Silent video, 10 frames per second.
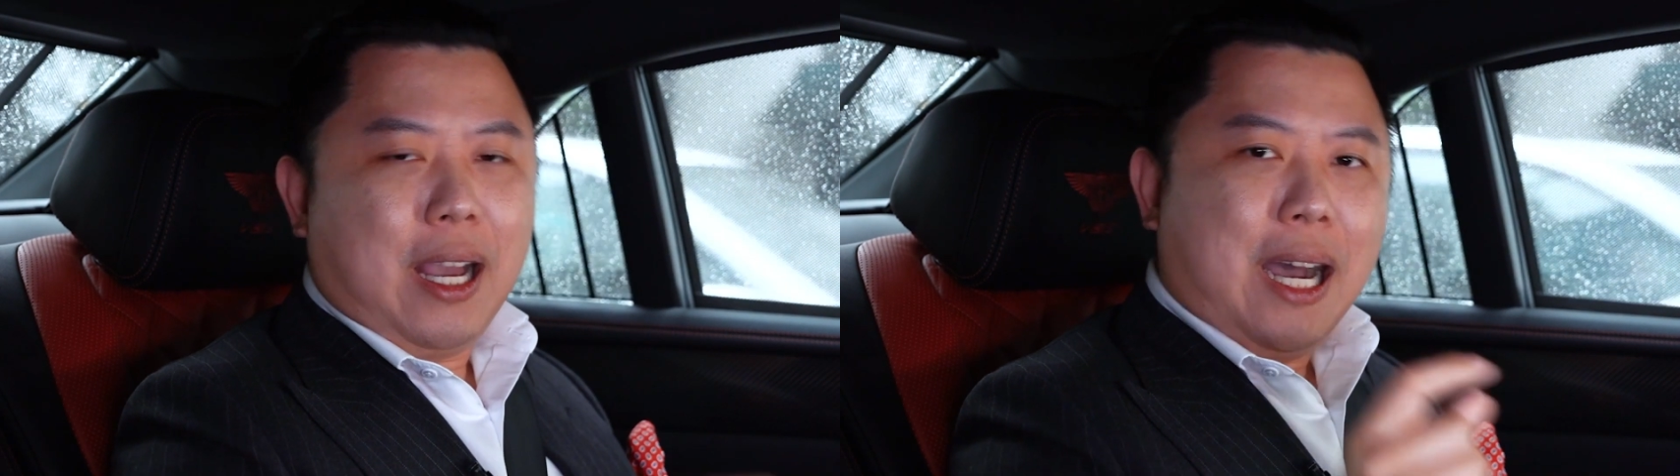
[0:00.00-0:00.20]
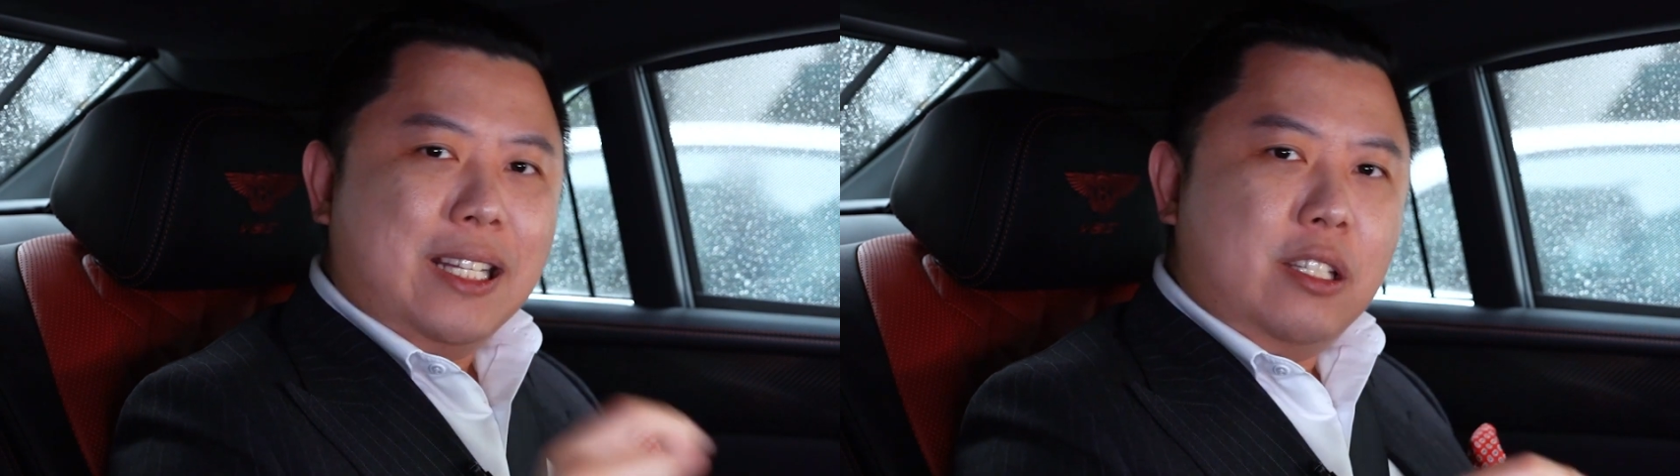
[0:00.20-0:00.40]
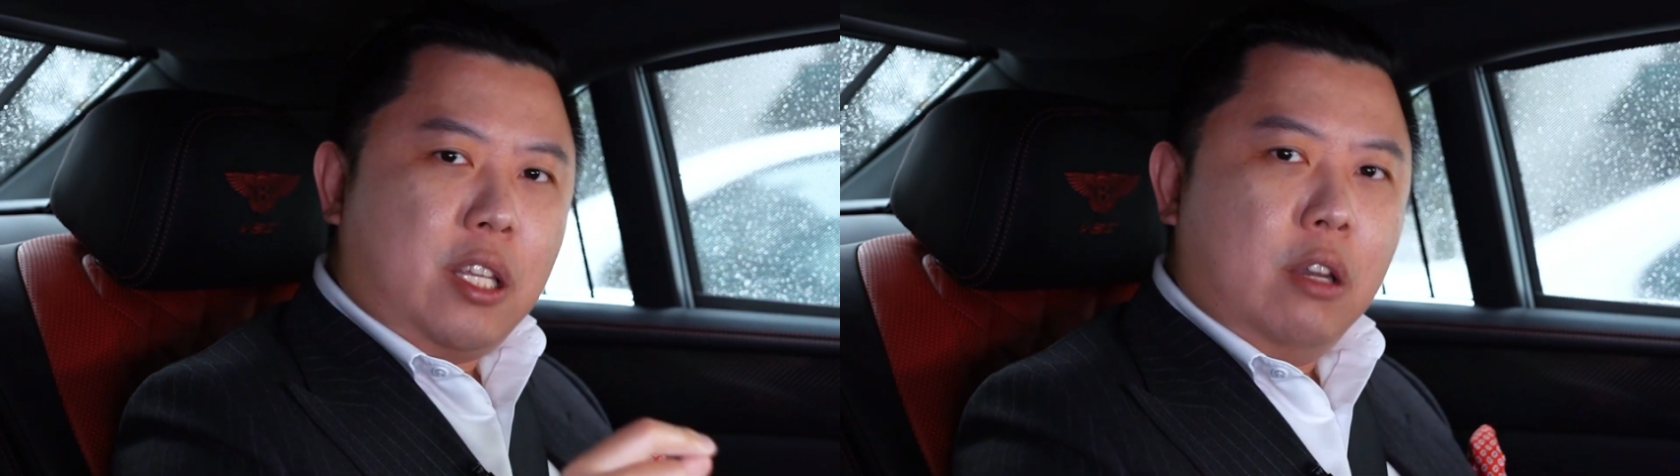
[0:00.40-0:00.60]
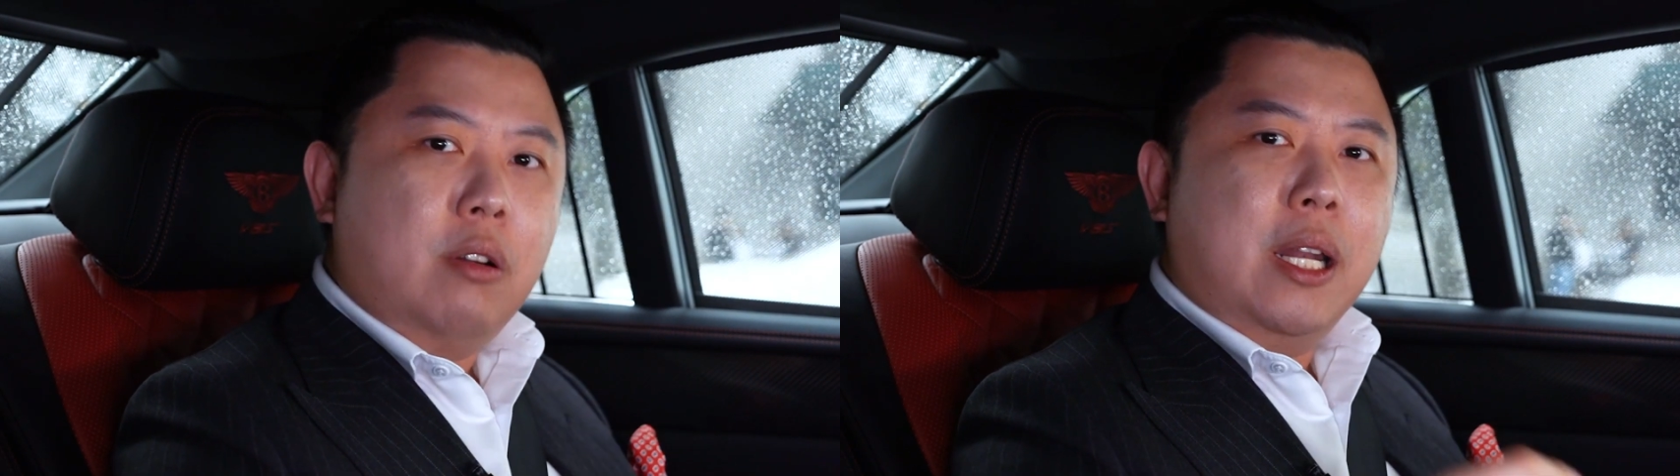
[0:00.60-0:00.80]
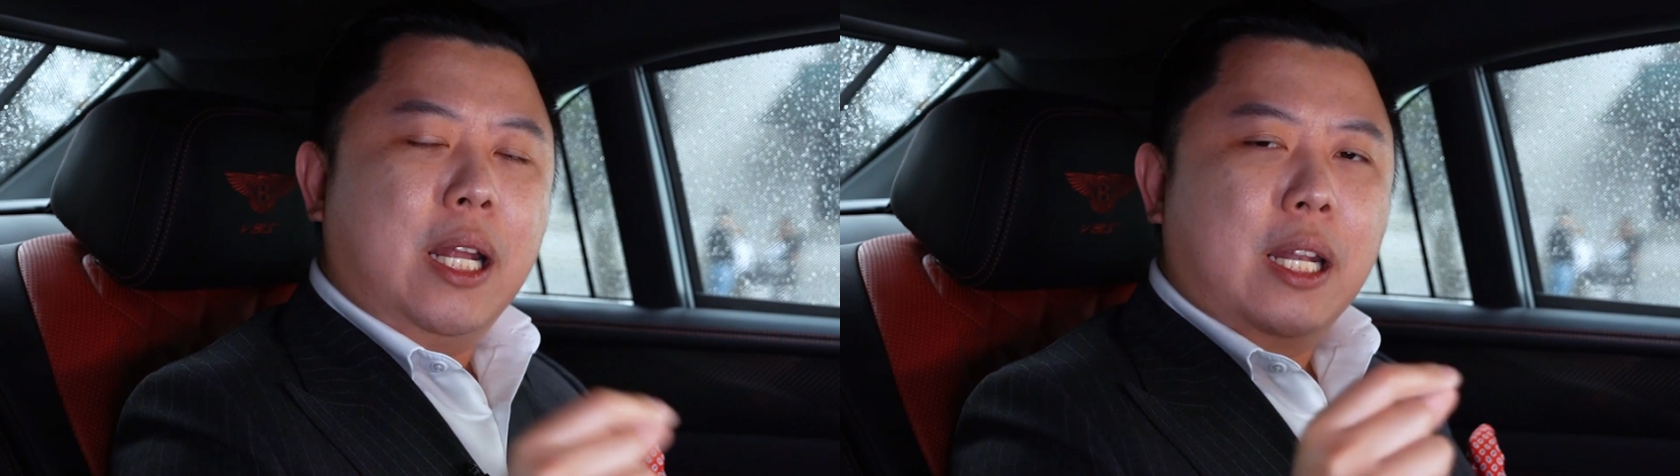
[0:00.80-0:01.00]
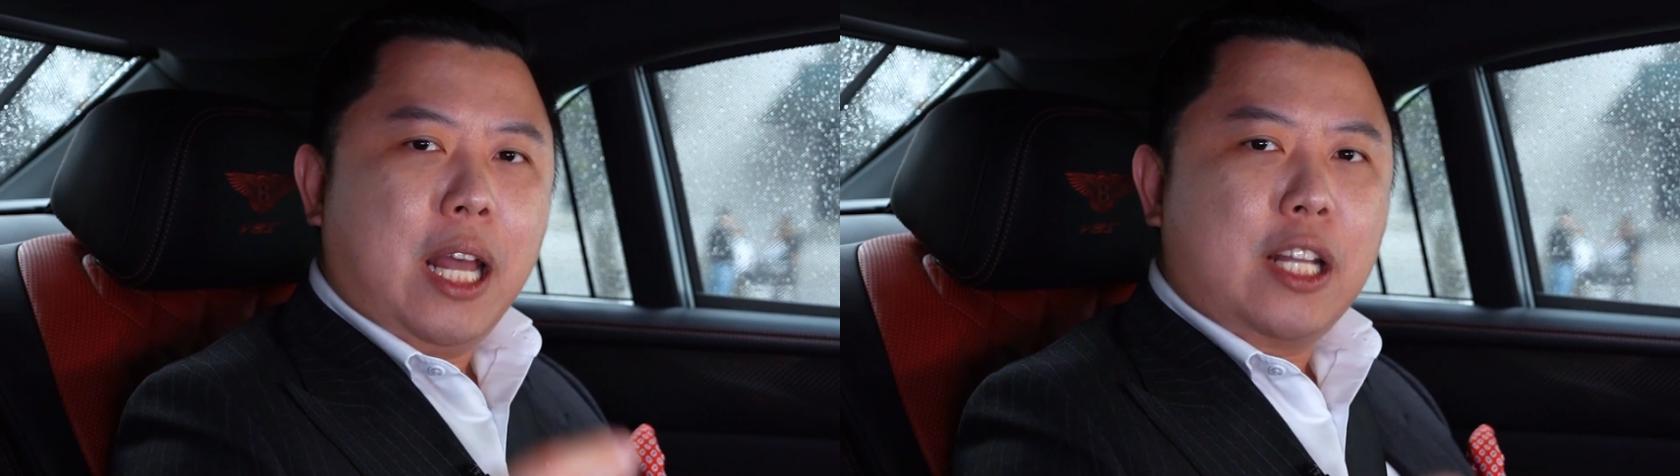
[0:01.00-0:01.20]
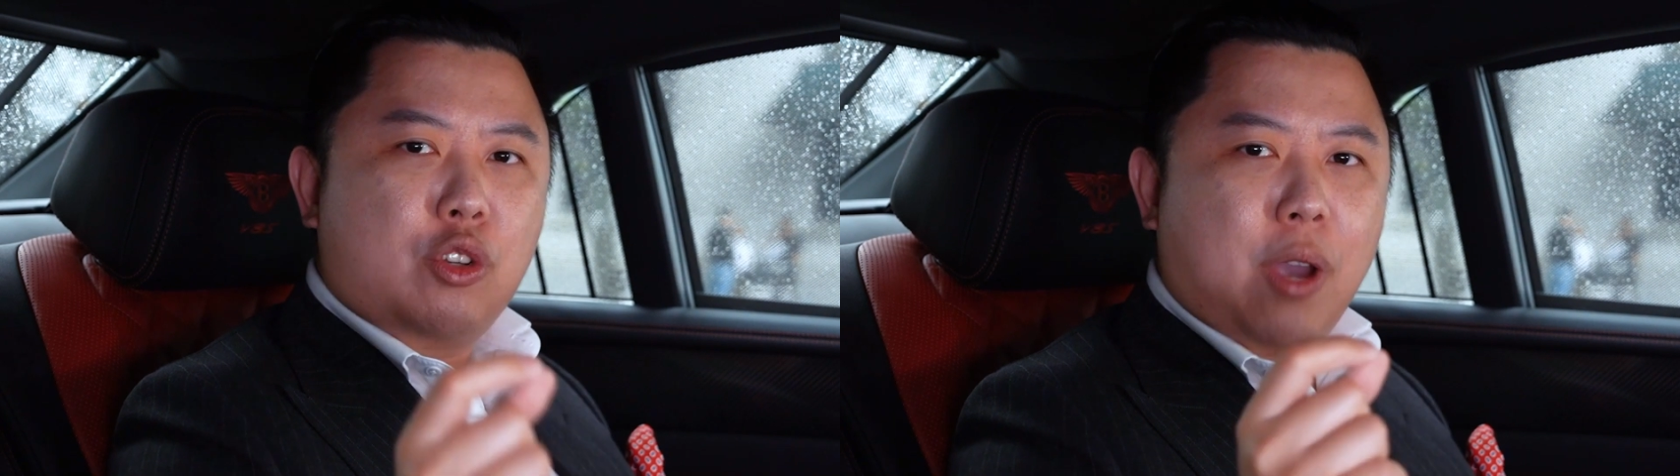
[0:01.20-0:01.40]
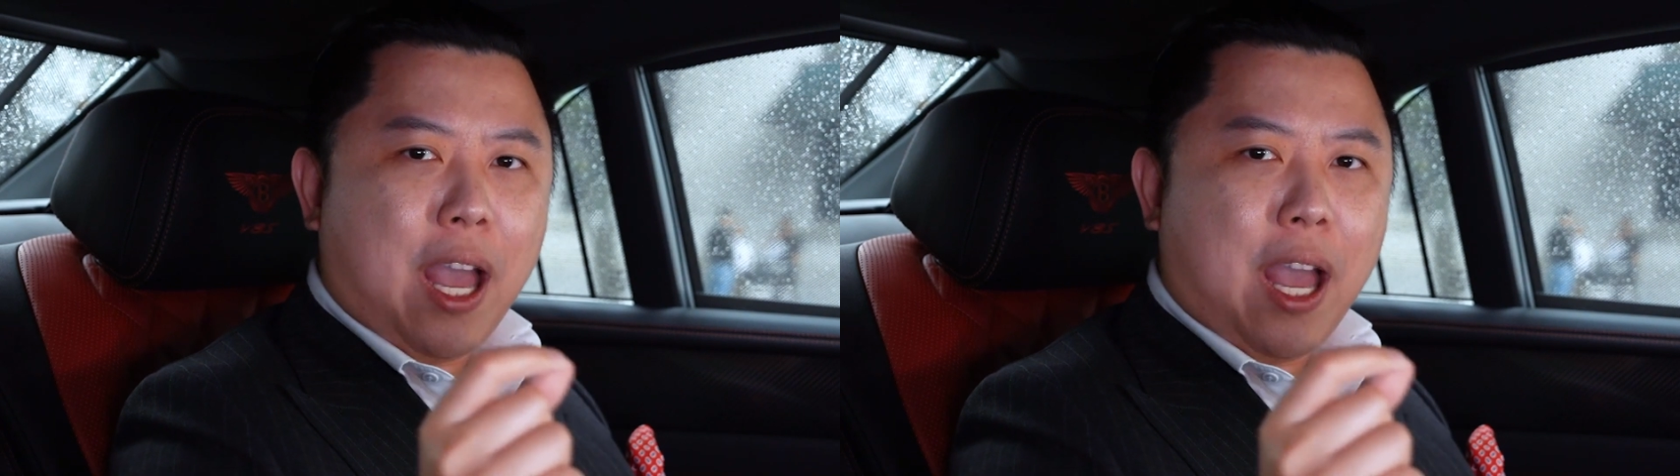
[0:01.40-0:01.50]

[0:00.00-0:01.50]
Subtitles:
Until and unless you